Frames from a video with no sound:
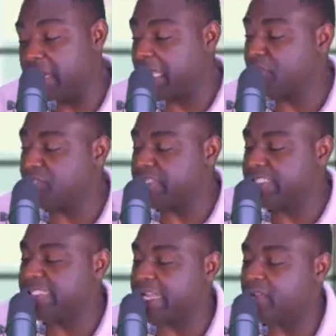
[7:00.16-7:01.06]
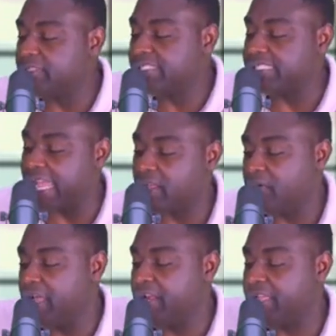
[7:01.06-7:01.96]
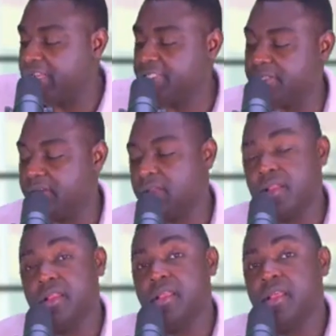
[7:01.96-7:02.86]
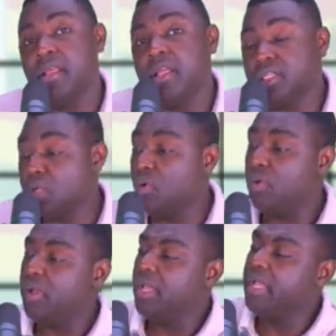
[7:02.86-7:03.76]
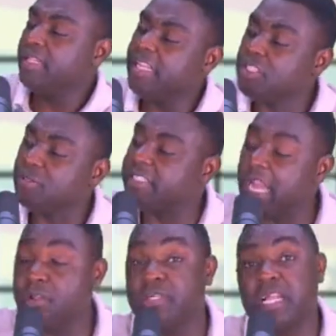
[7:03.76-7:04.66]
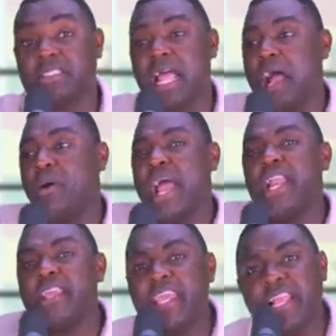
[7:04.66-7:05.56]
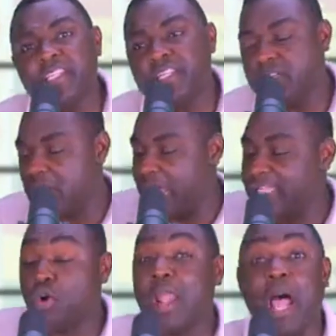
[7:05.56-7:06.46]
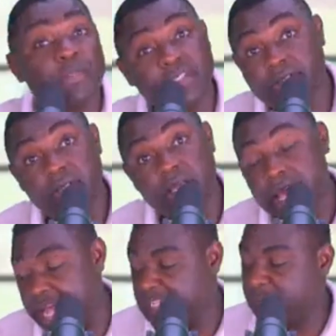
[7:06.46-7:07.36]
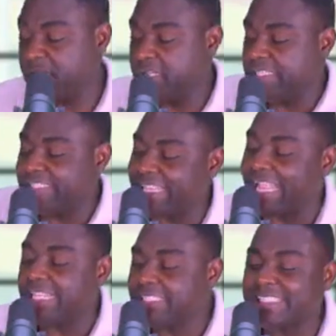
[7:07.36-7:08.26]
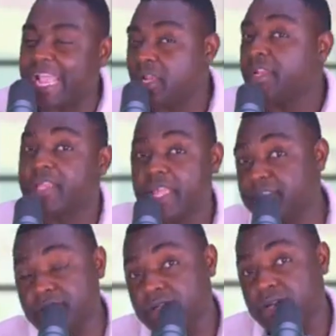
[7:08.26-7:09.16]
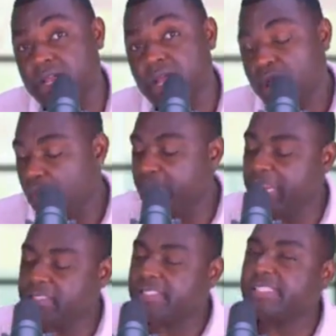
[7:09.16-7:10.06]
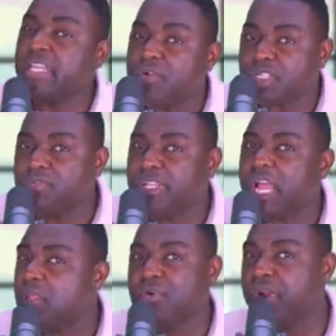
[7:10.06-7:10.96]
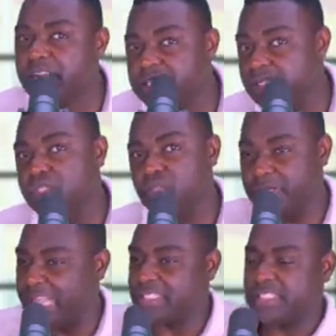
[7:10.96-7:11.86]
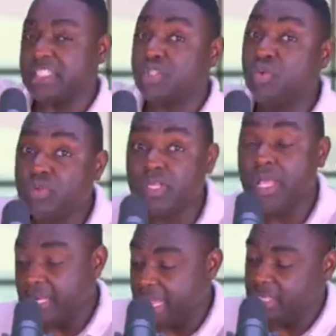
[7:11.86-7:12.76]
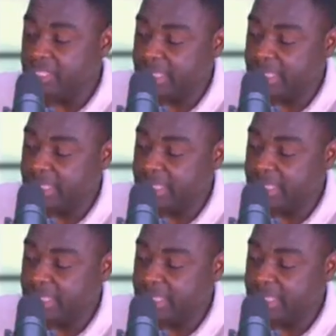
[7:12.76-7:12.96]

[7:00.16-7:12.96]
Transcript: when it comes to second cycle education. So this should tell you that our education has collapsed, especially second cycle education. We need serious recalibration to get the schools, the